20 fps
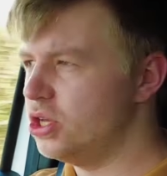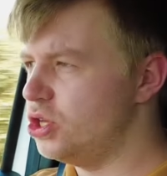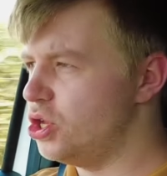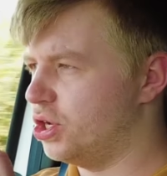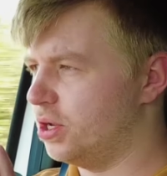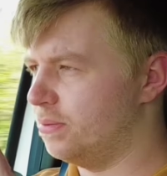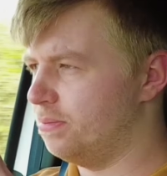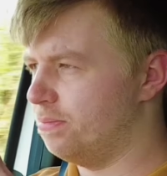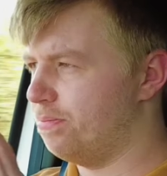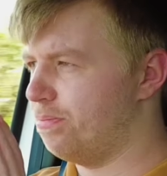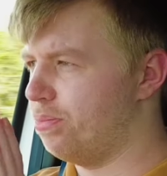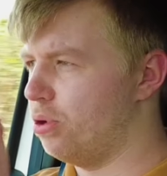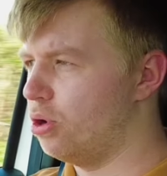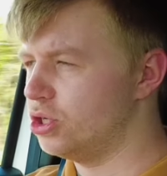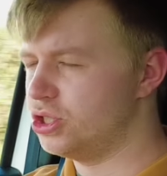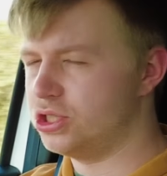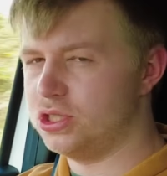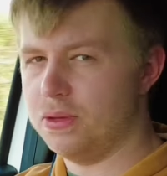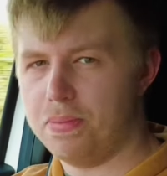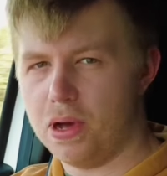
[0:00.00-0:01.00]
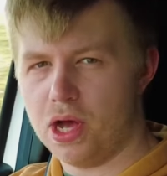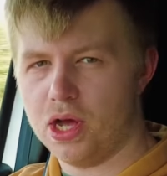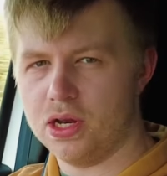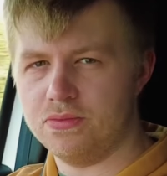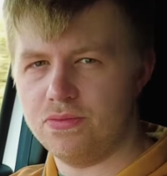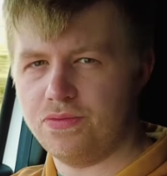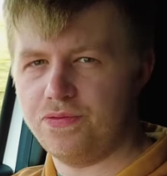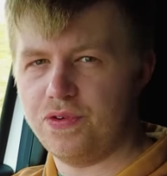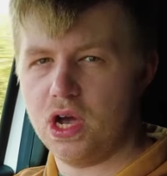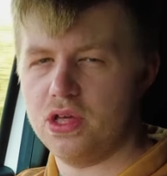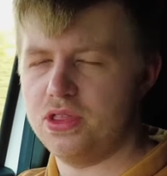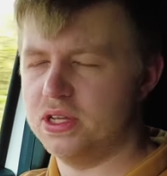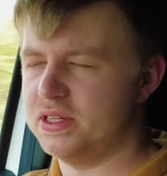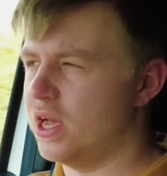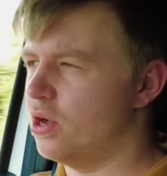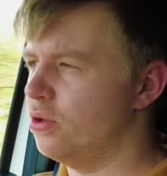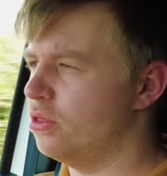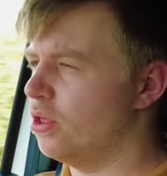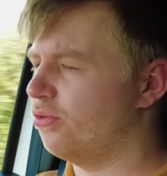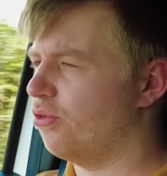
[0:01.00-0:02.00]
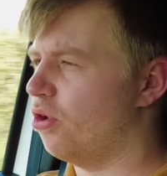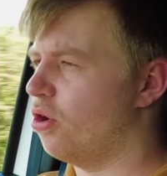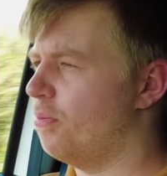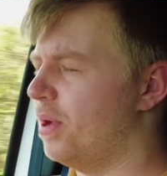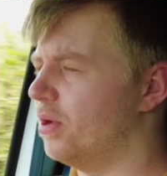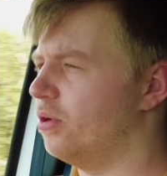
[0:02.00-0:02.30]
you can push the button further down the throttle